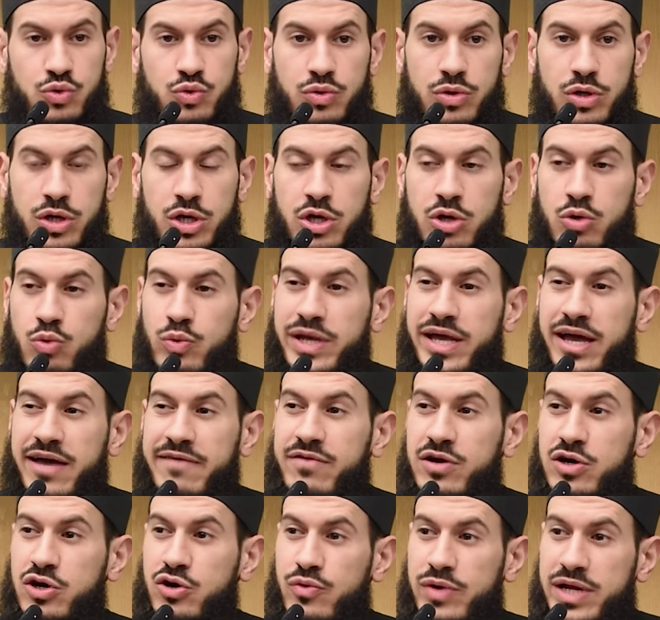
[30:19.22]
we have a
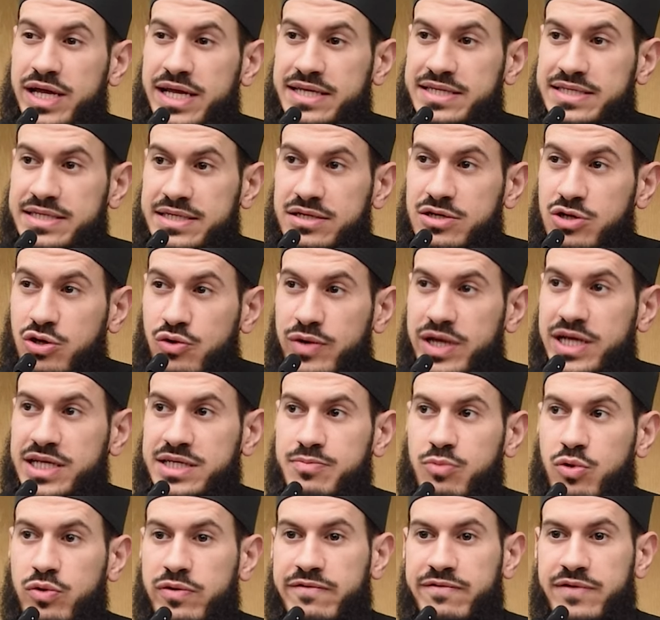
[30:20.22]
great, great
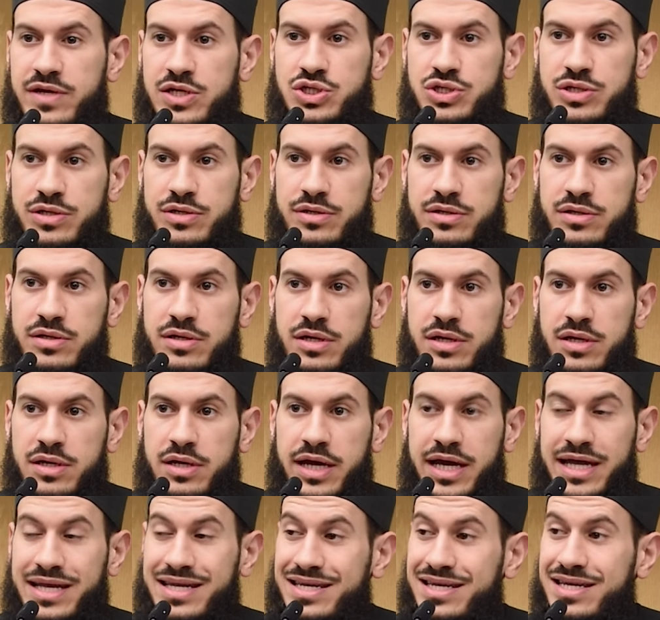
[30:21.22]
motivation
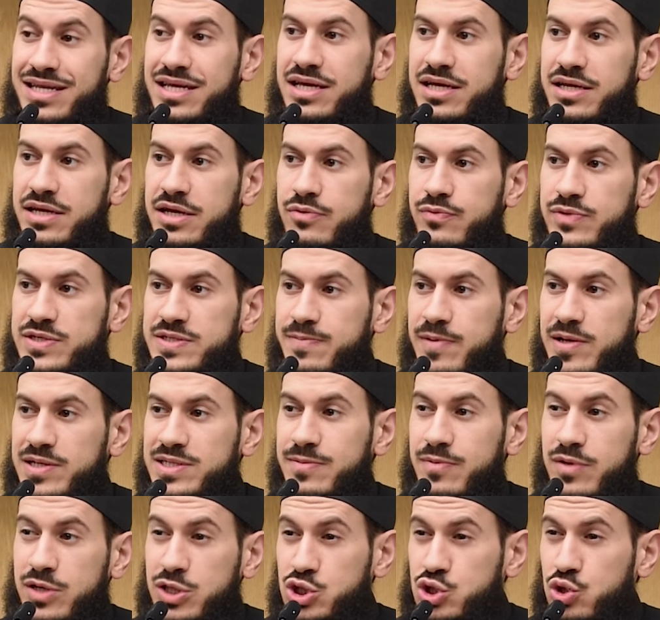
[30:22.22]
and need and
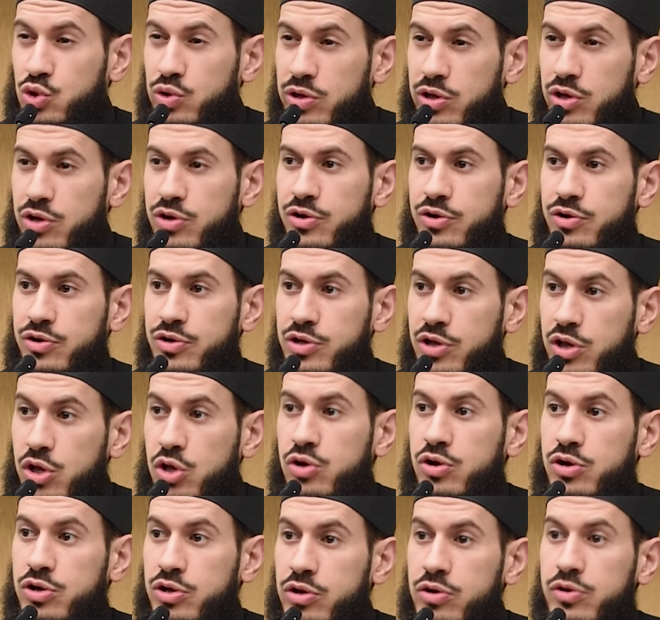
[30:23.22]
responsibility to
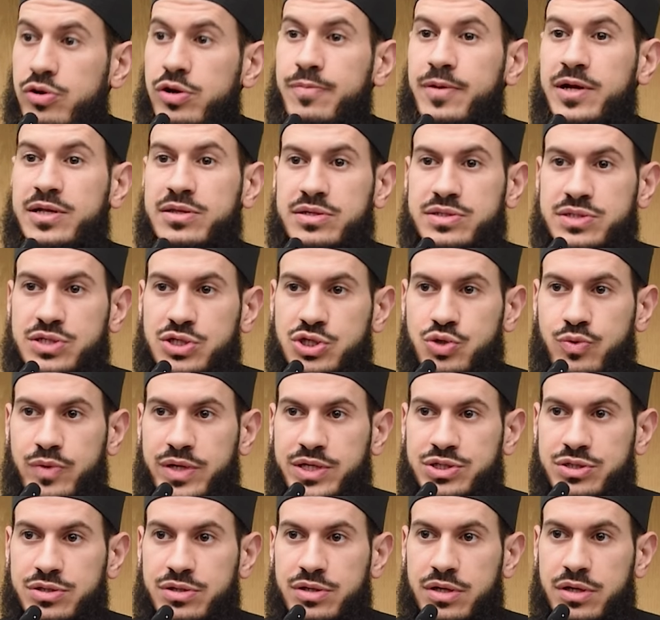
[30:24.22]
learn about the
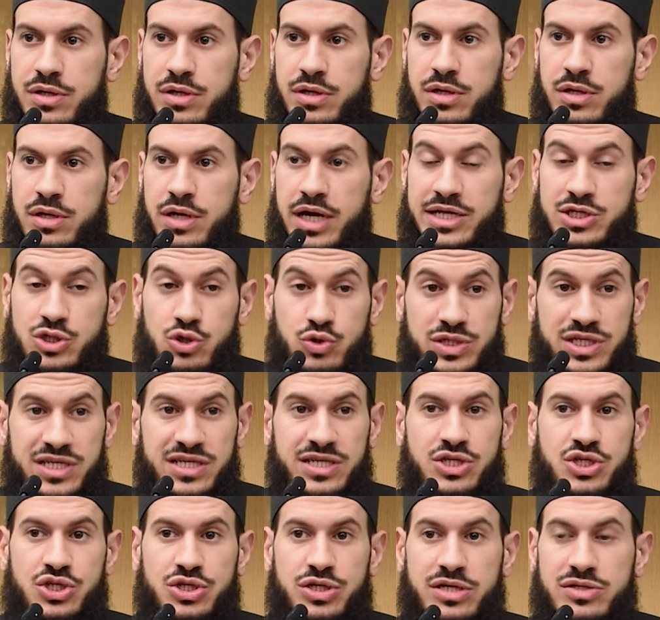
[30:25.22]
situation. And to
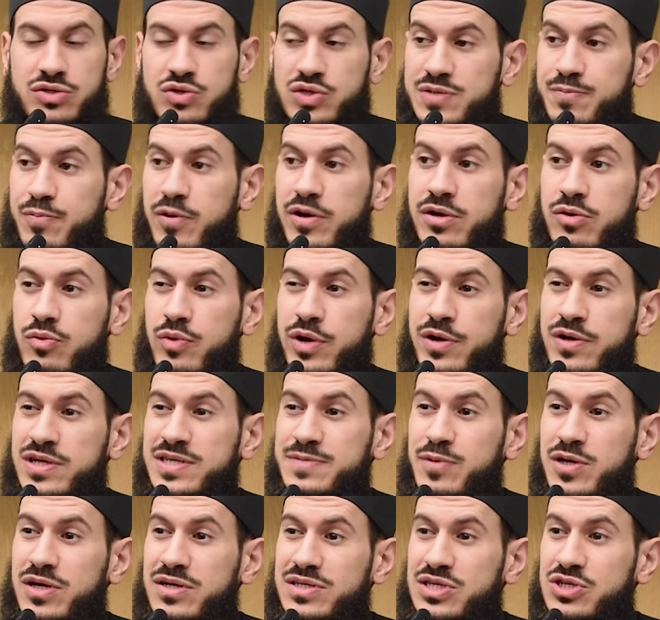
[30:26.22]
teach and to spread awareness,
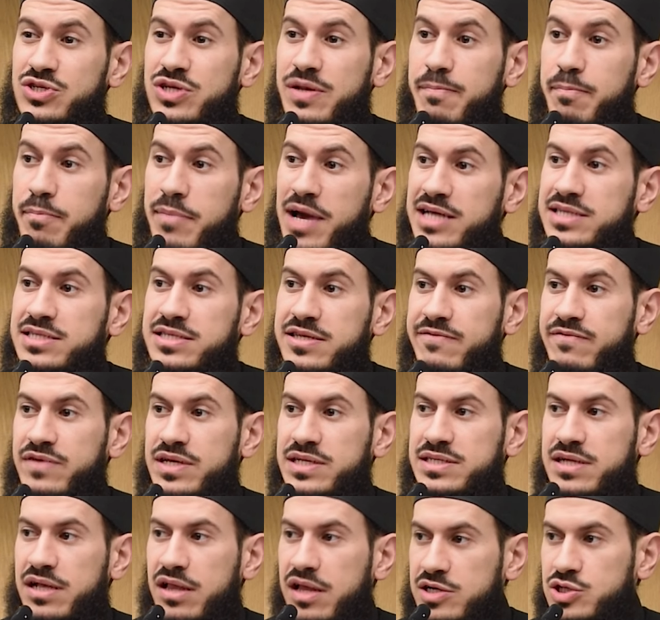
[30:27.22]
because there's a massive
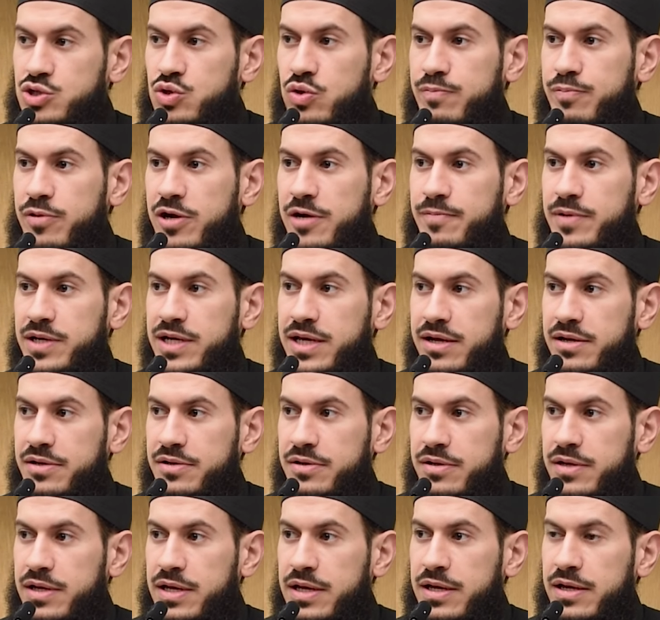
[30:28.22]
intellectual propaganda
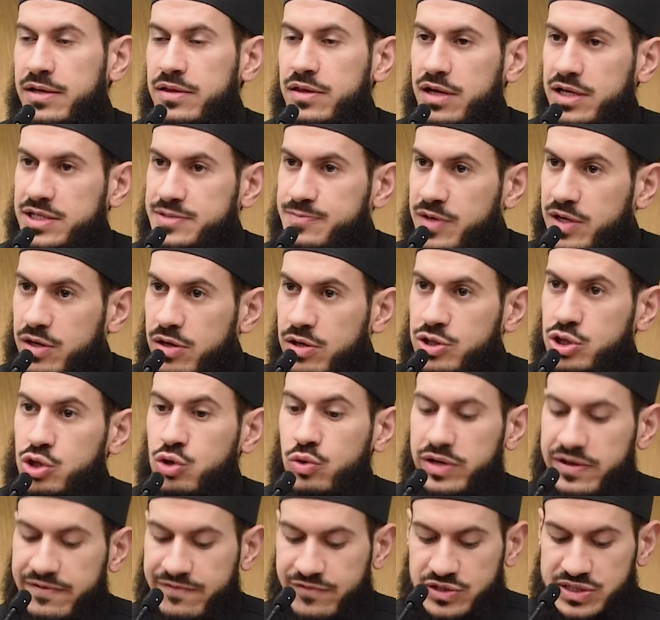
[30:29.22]
that has been ongoing
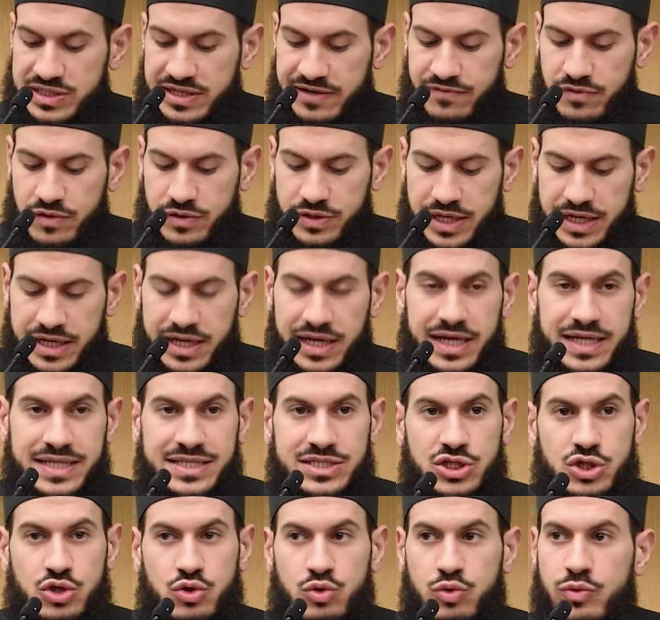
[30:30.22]
for several decades
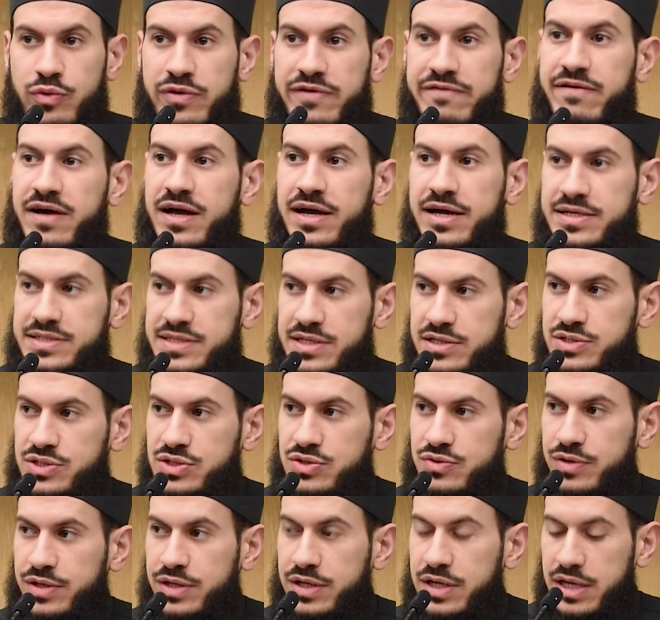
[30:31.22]
to revise history.